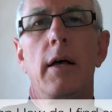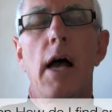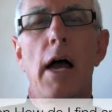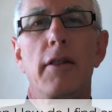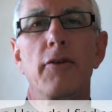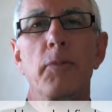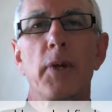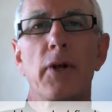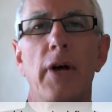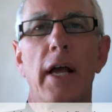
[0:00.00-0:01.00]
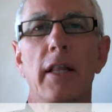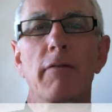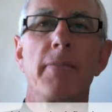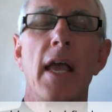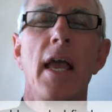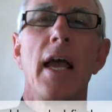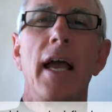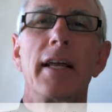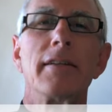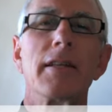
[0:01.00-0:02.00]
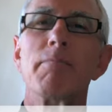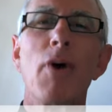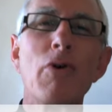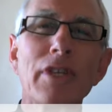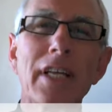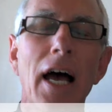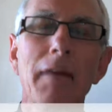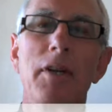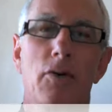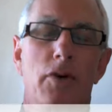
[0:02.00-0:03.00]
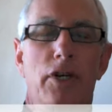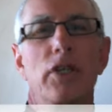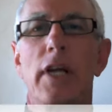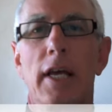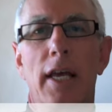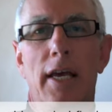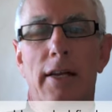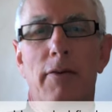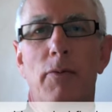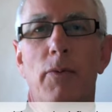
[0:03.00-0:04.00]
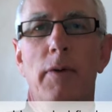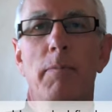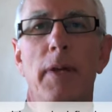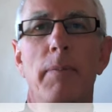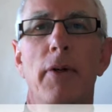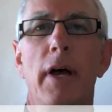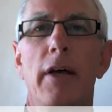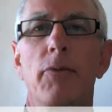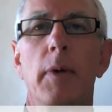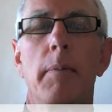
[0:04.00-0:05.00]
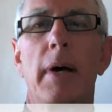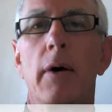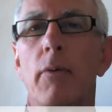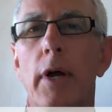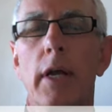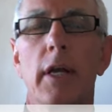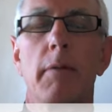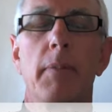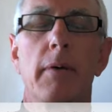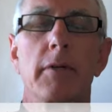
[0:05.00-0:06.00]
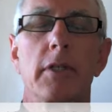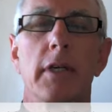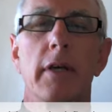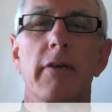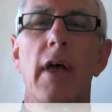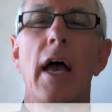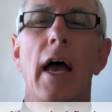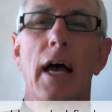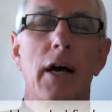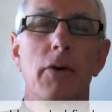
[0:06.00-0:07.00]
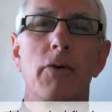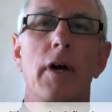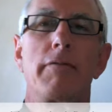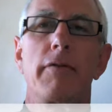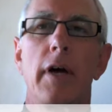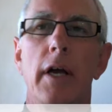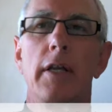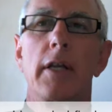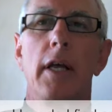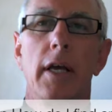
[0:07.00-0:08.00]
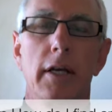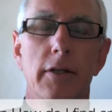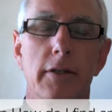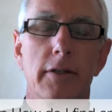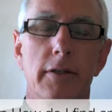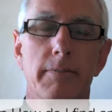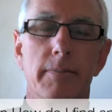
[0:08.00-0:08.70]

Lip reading: Hi, this is Bill O'Hanlon. And the most common question I get when people ask me about writing and publishing is, how do I find an agent?